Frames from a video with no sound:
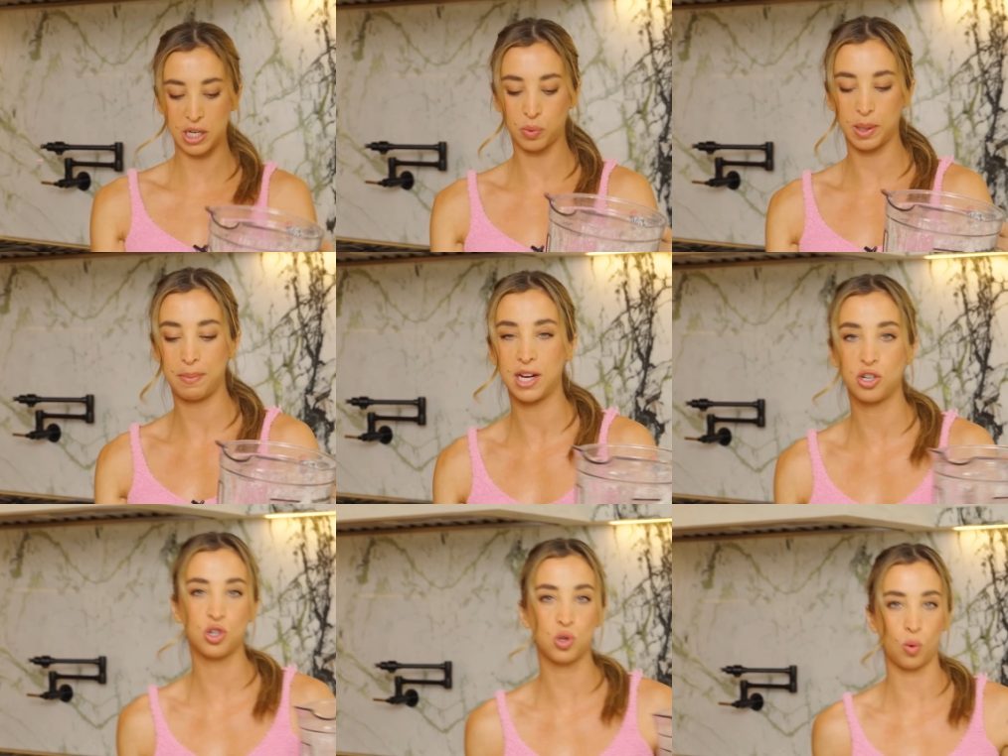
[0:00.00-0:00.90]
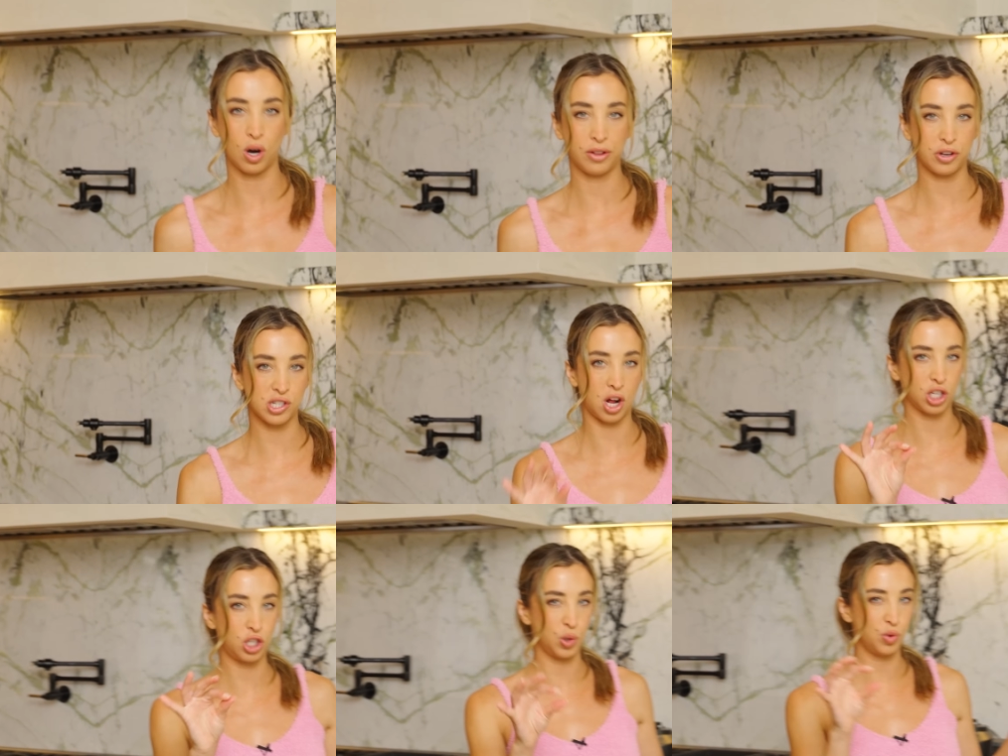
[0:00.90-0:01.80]
I just wanna make sure that there's not
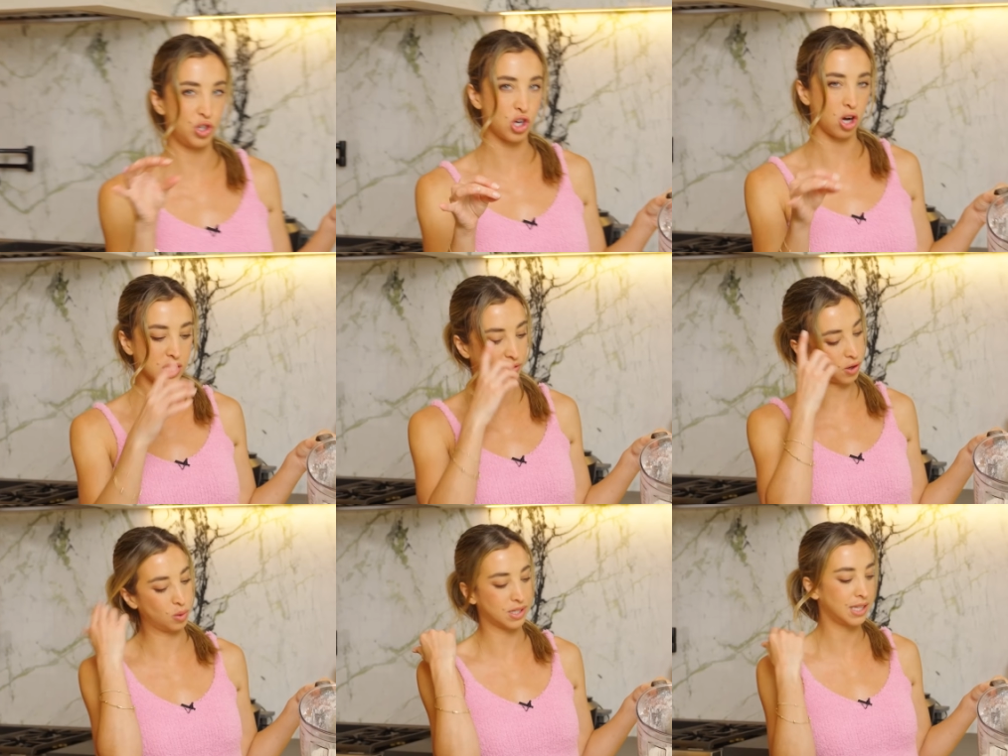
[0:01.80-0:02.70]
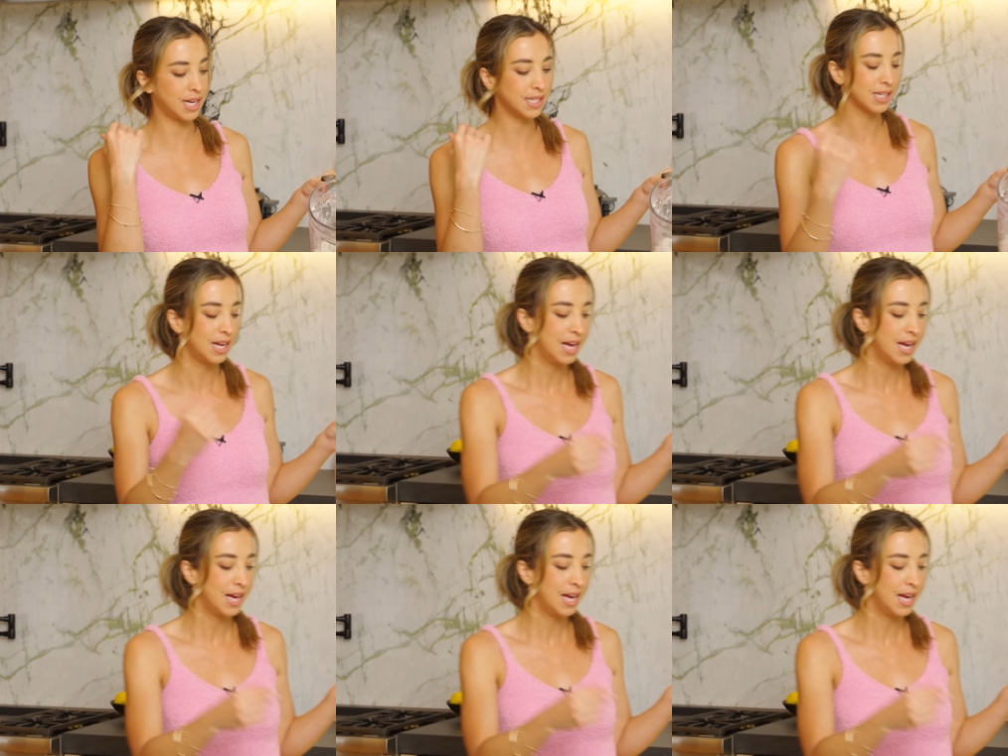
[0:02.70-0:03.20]
huge chunks of oats in this.